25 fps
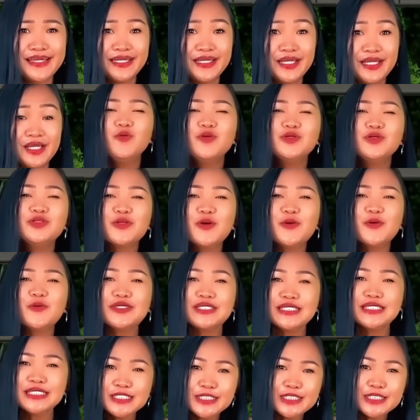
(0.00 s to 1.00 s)
It was so
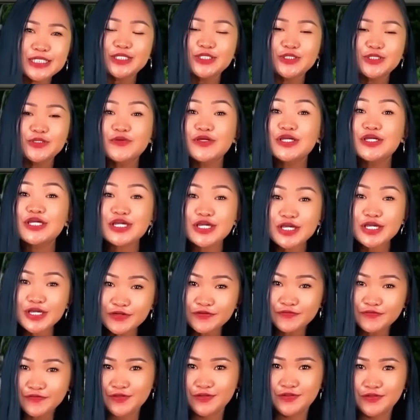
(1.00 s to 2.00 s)
easy doing
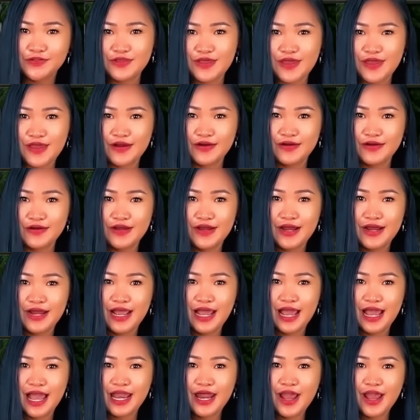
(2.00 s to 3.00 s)
interviews there.
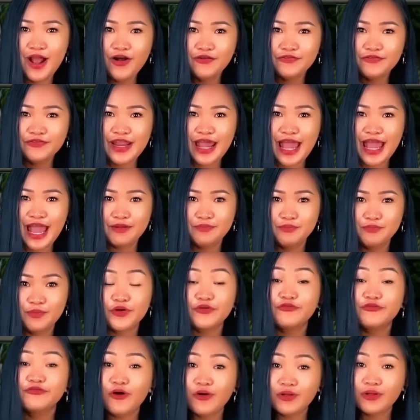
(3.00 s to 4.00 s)
And I often had
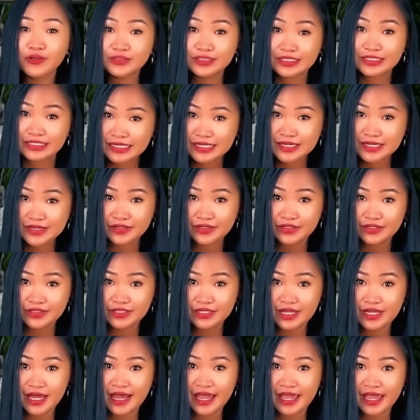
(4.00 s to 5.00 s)
more volunteers
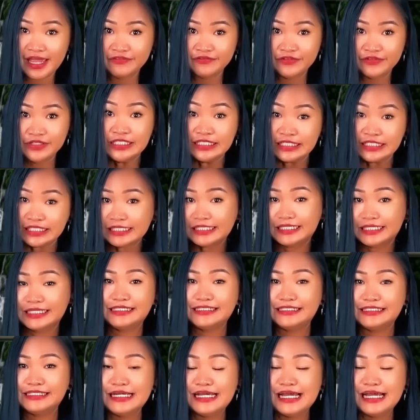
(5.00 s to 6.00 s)
than I even
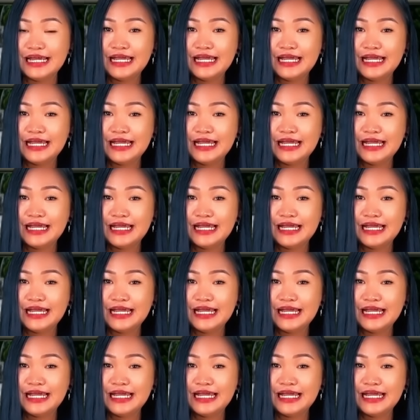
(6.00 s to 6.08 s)
needed.